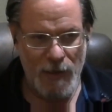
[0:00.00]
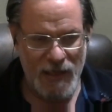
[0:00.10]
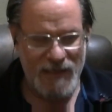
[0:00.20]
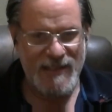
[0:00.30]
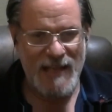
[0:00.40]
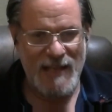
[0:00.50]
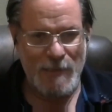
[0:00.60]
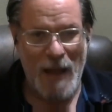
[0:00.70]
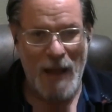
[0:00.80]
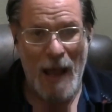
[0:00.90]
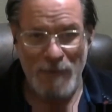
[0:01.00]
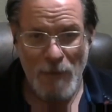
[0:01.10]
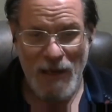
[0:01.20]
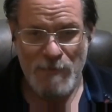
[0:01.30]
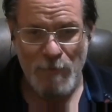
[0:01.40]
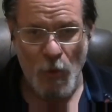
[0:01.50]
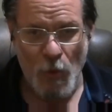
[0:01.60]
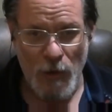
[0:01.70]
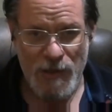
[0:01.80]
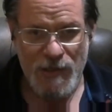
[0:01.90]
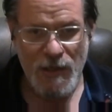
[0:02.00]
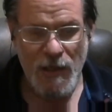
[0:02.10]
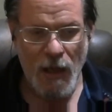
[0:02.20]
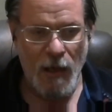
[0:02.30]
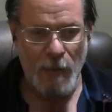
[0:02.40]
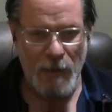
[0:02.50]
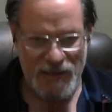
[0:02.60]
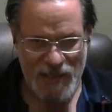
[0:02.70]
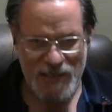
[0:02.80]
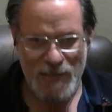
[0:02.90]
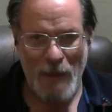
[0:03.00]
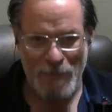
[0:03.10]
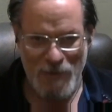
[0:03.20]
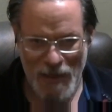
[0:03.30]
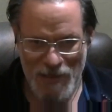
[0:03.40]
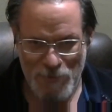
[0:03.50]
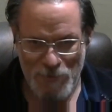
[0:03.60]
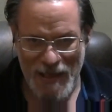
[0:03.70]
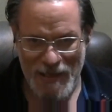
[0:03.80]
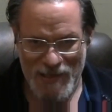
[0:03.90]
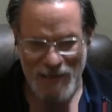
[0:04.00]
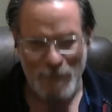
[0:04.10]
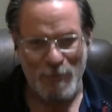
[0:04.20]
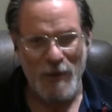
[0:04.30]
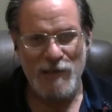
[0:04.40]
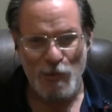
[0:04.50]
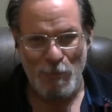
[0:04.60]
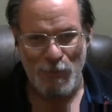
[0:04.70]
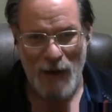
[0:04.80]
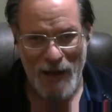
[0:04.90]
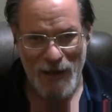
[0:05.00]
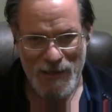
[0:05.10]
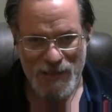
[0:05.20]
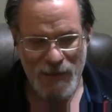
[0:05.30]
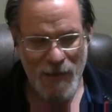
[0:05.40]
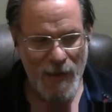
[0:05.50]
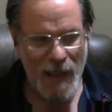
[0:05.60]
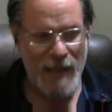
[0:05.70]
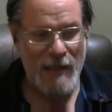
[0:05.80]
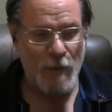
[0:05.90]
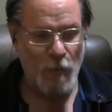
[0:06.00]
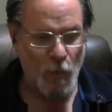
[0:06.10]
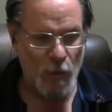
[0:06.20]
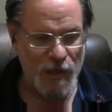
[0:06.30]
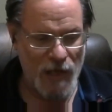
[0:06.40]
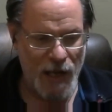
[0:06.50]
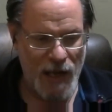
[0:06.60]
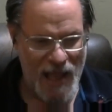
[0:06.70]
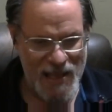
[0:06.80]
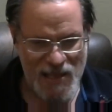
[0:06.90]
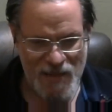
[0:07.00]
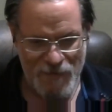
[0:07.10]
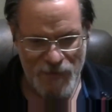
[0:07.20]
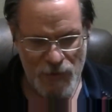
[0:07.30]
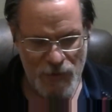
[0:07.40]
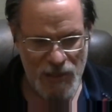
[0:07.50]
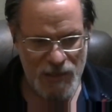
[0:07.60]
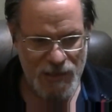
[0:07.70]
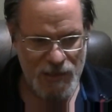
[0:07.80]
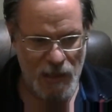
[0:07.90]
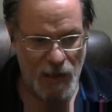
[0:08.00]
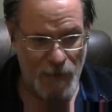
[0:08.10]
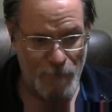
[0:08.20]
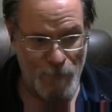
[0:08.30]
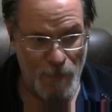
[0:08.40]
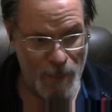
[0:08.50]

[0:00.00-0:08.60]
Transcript: It sets up optimized boards. Um, it sets up optimized pins that point to your products. And then when we're done, I give you this um,